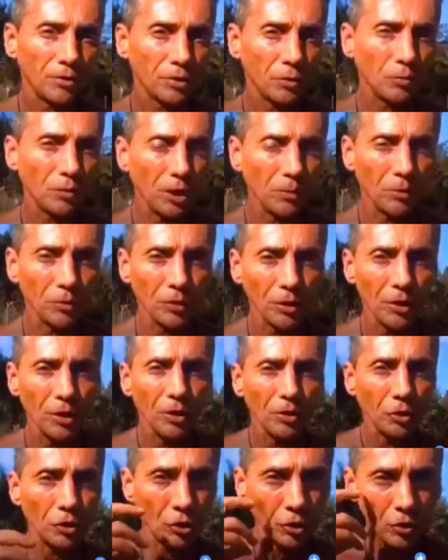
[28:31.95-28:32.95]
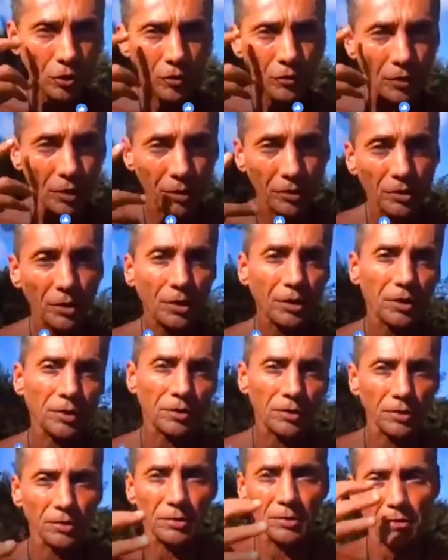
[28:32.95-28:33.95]
to be able to cure their
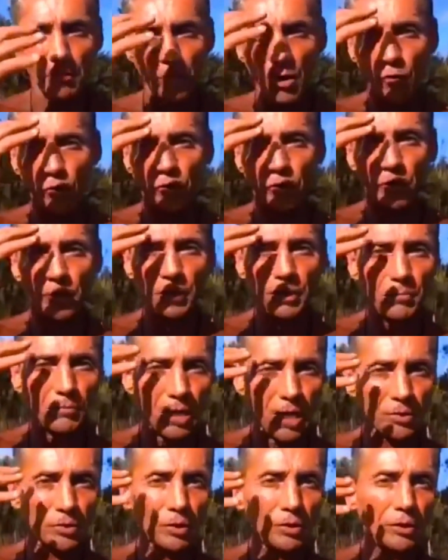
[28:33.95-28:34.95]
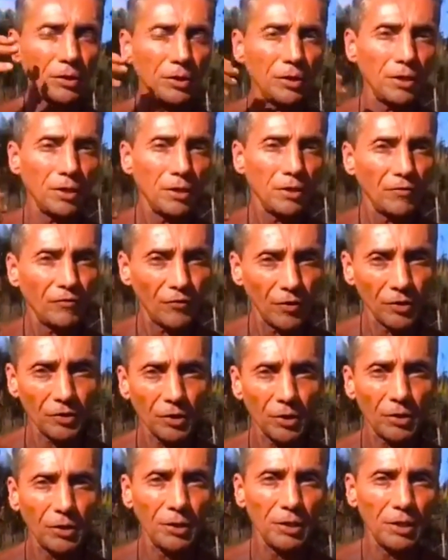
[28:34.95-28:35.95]
sicknesses emotionally, mentally,
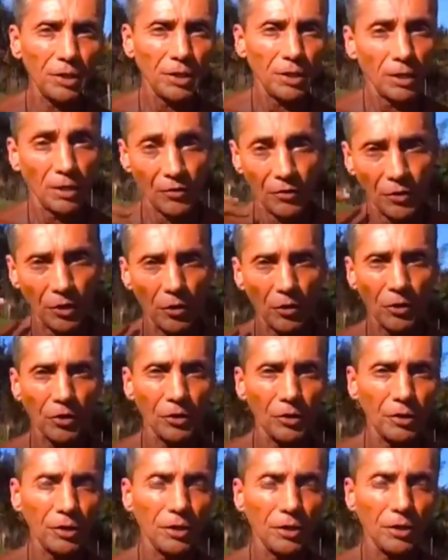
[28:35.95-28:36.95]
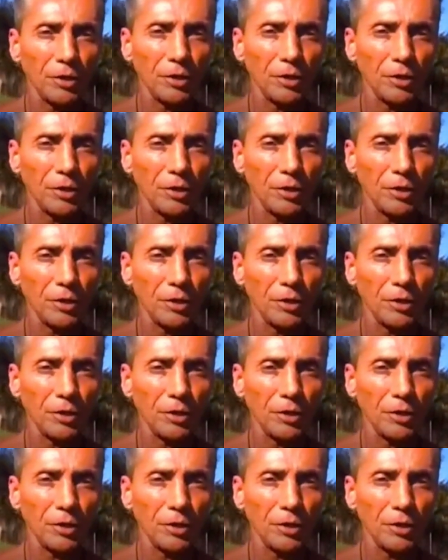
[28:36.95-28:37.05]
physically, ethereally.